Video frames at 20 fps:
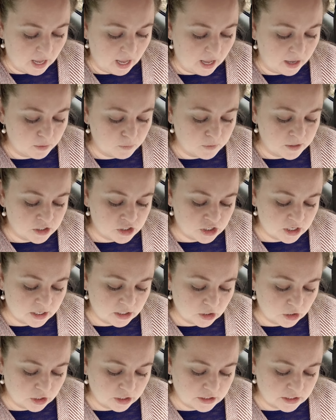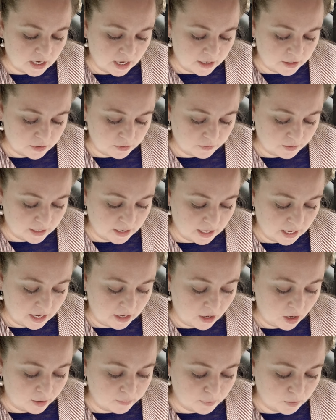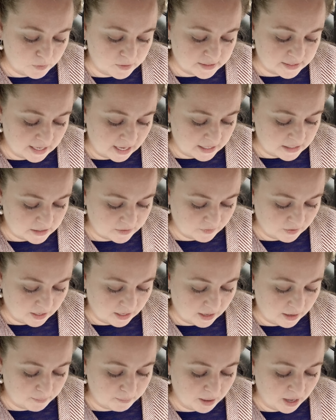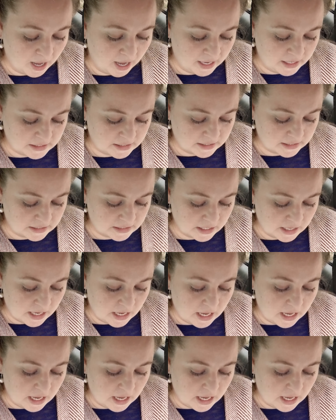and when she had looked under it and on both sides of it and behind it,